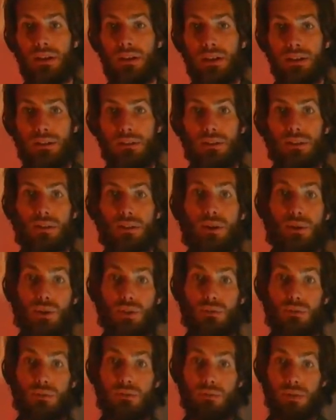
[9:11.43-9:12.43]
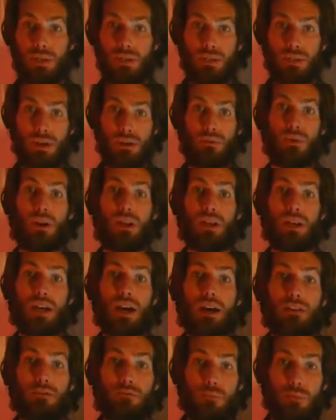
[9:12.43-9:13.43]
You can notice whenever I start running
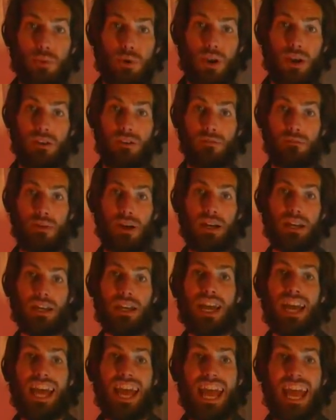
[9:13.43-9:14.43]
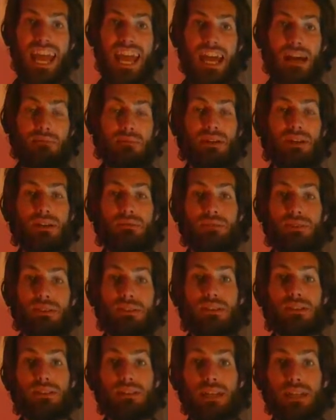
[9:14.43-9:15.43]
out of breath, my becomes a
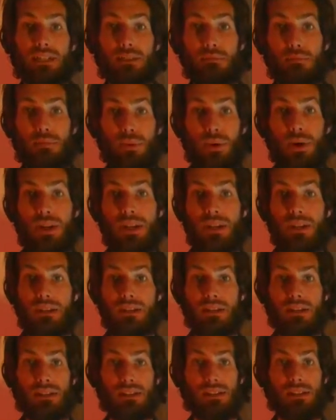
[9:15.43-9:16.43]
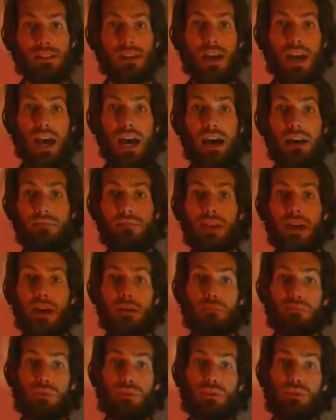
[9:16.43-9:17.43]
little less pretty. It doesn't have
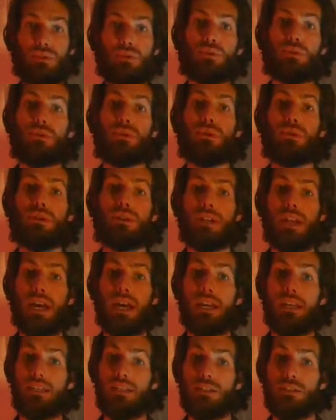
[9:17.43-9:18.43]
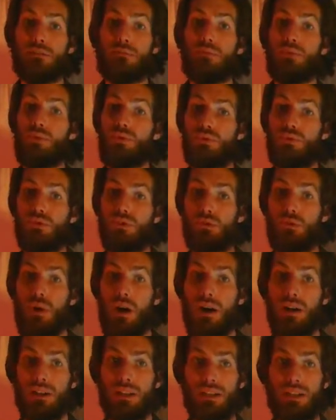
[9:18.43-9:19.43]
that pure, nice, smooth
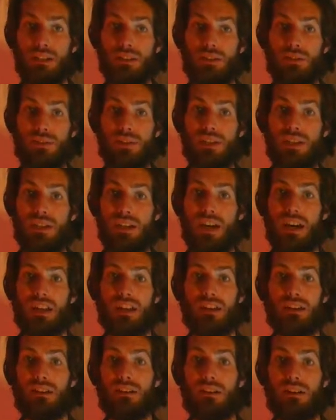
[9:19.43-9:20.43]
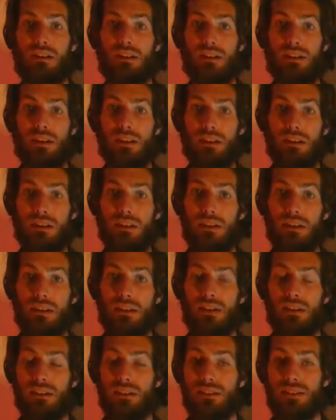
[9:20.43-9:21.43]
quality to it. It kind of
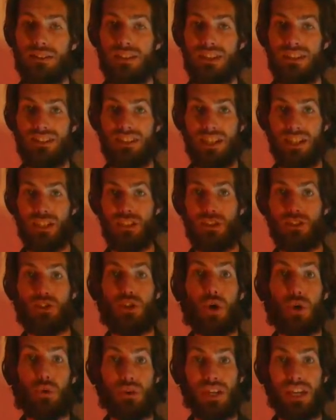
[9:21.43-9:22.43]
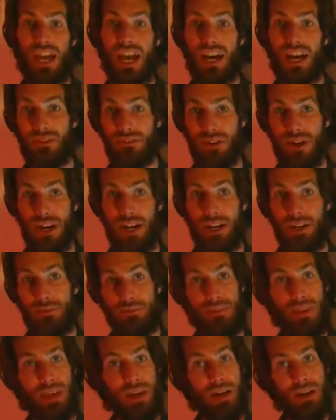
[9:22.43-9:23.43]
sounds like it's choking out, right?
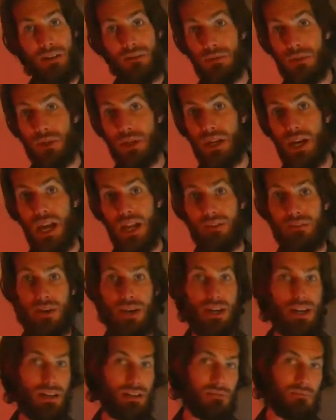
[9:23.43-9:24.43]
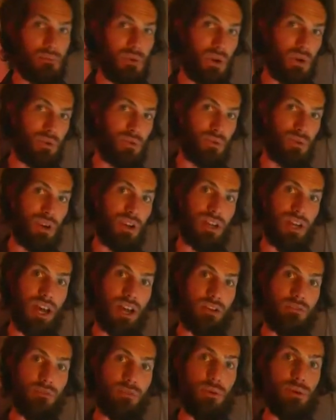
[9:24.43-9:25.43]
Run out of air, run out
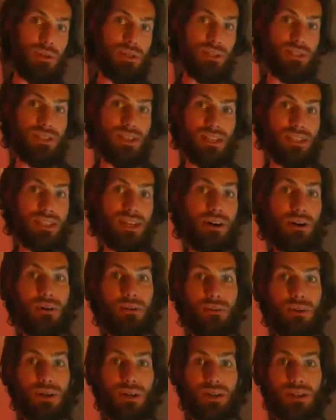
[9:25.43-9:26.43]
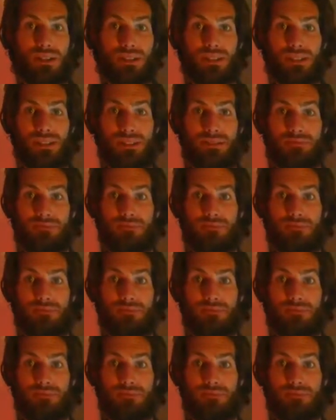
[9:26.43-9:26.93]
of voice. That's how it works.